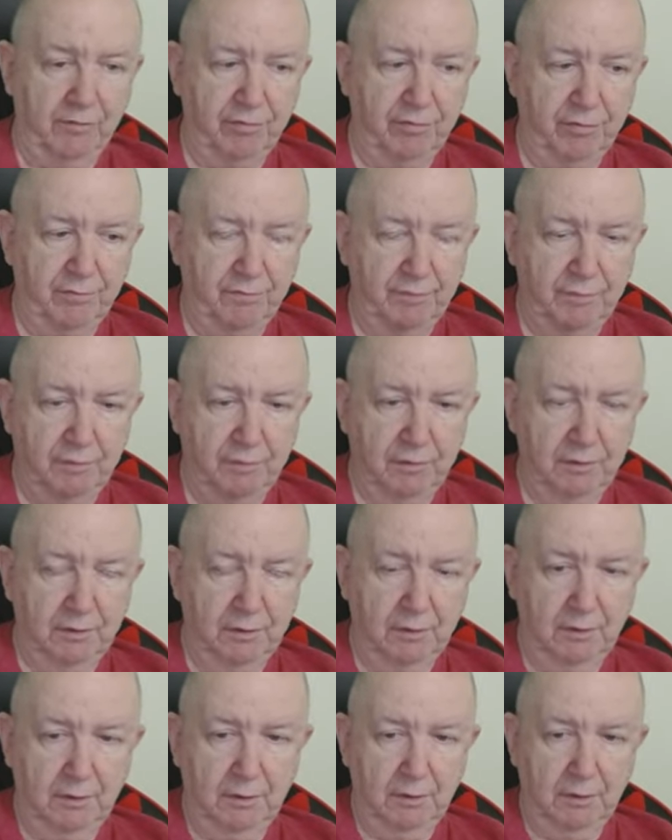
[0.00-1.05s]

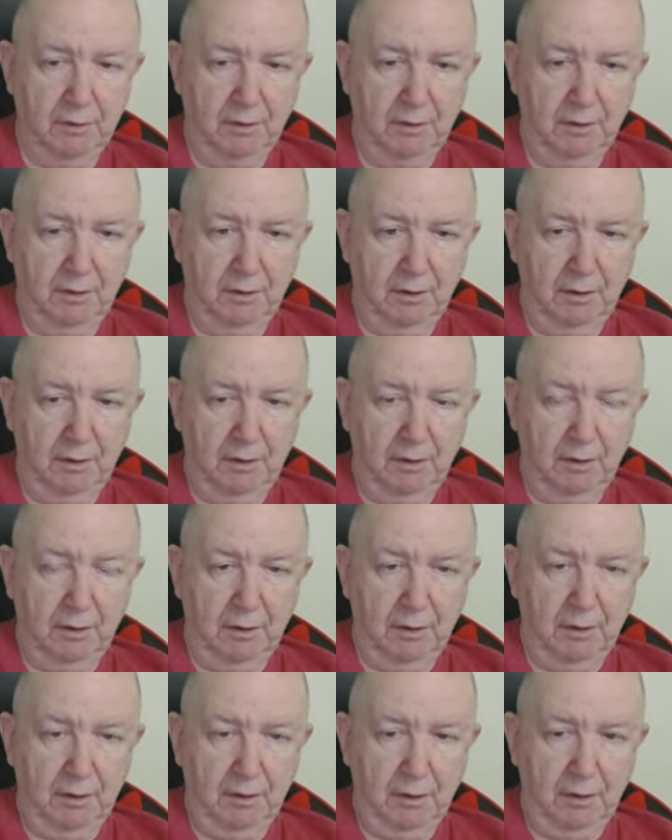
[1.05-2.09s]

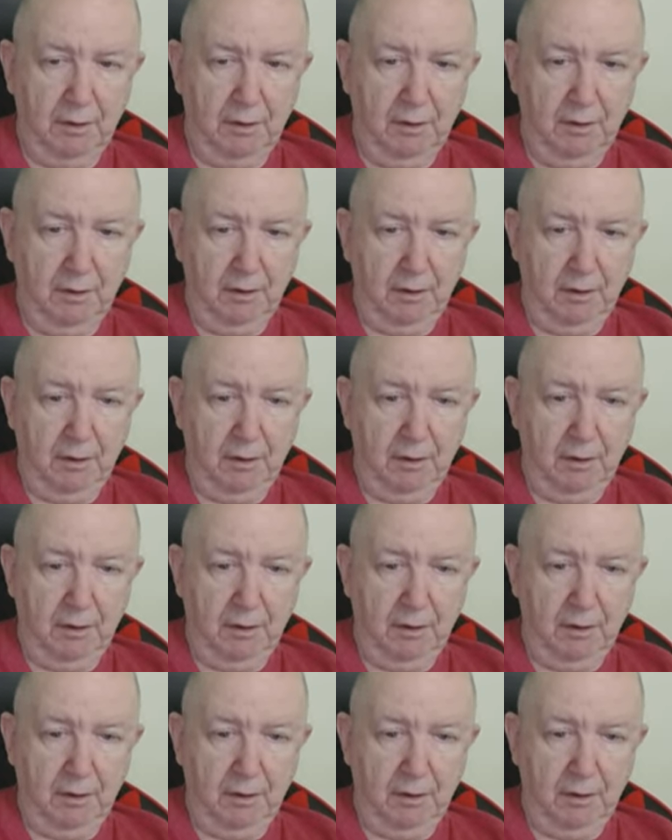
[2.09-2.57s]
Nothing is said.